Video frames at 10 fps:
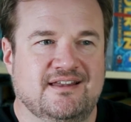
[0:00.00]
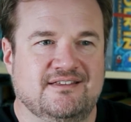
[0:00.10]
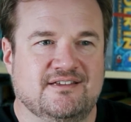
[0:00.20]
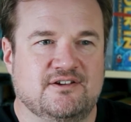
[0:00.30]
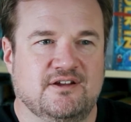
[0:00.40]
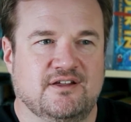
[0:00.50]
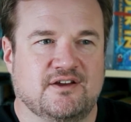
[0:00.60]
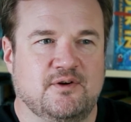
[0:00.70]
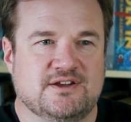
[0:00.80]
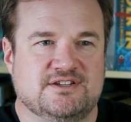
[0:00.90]
is
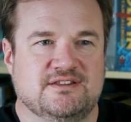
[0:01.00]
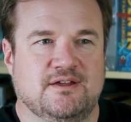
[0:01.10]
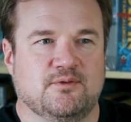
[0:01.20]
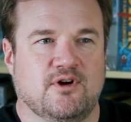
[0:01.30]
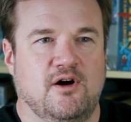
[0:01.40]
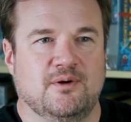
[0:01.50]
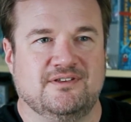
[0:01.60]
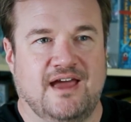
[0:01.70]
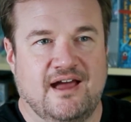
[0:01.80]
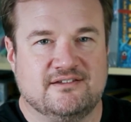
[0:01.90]
a question that we're
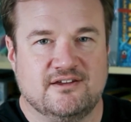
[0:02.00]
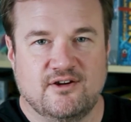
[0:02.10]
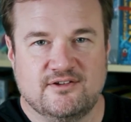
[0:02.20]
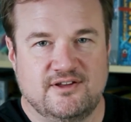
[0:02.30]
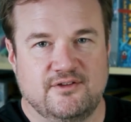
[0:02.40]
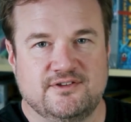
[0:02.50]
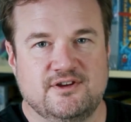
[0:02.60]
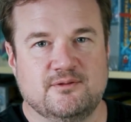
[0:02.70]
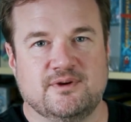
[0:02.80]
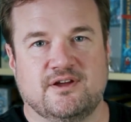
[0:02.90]
always asking ourselves
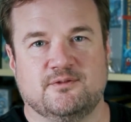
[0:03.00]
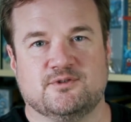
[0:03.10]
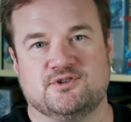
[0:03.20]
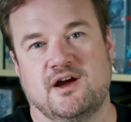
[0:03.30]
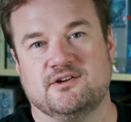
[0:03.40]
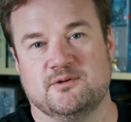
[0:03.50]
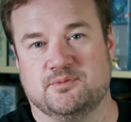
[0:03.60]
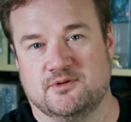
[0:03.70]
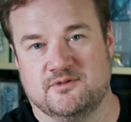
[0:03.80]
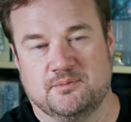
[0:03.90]
here, because we're trying to
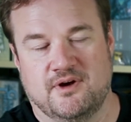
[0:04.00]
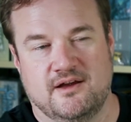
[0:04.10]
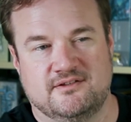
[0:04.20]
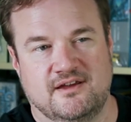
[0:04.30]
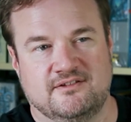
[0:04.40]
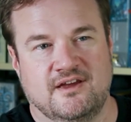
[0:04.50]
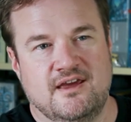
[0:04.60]
improve the process.